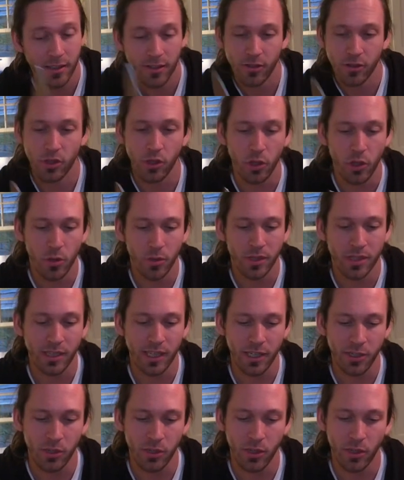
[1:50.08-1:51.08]
So you
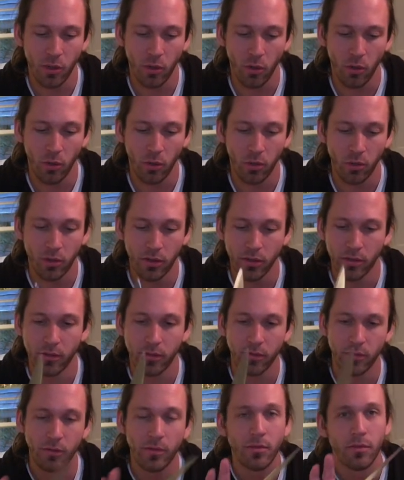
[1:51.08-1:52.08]
essentially hold
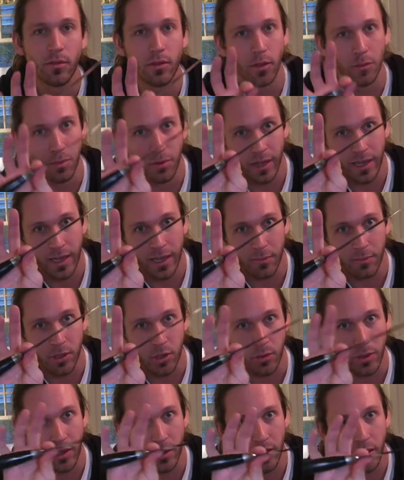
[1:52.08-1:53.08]
the blade
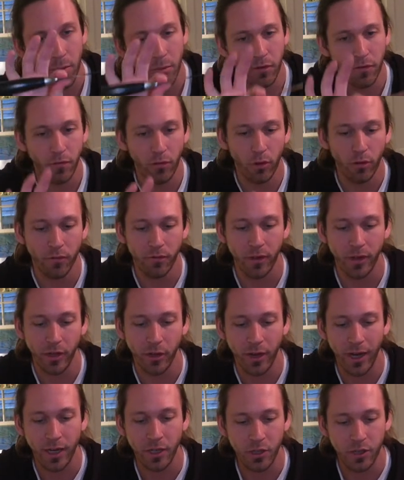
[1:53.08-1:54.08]
between the thumb and
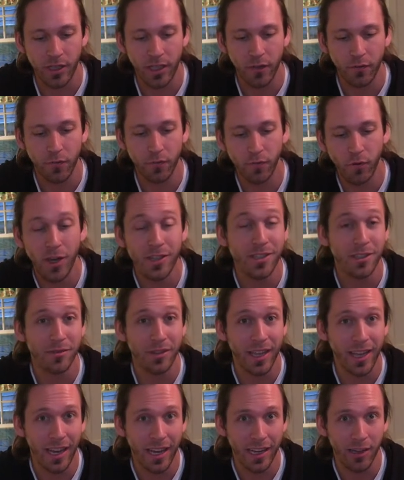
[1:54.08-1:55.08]
forefinger actually in front of the
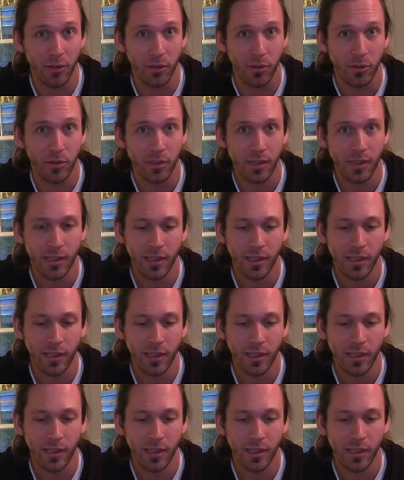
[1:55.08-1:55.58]
handle